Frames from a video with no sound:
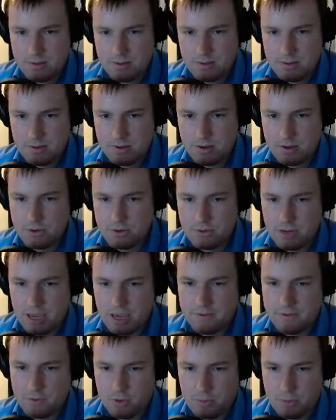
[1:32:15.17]
A new day
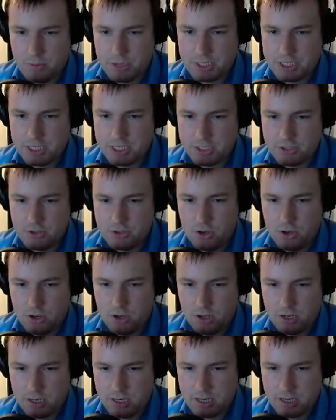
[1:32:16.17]
of cooperation has
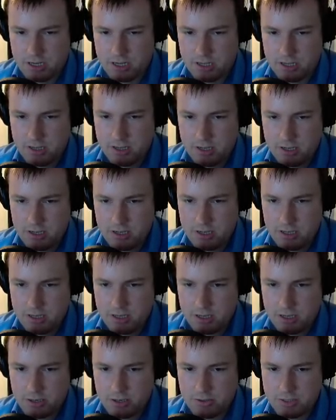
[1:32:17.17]
dawned.
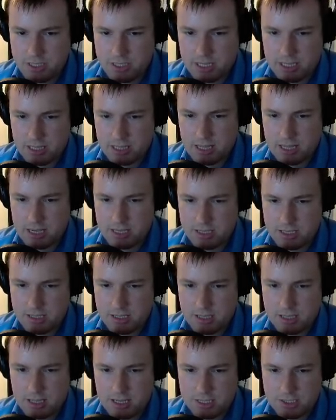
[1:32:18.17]
A new tickler
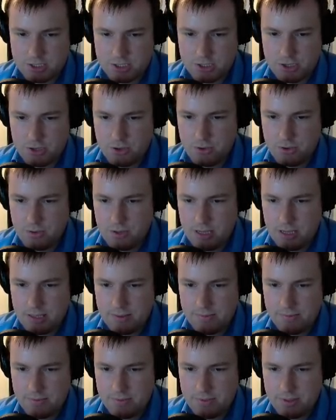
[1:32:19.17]
class 2.
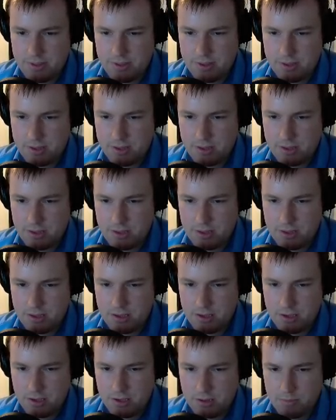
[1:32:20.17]

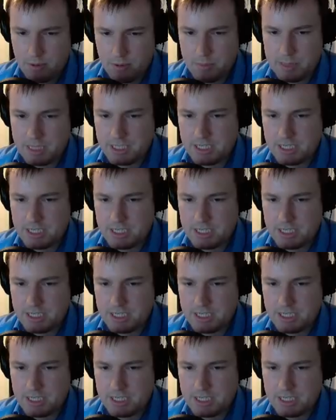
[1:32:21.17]
Population has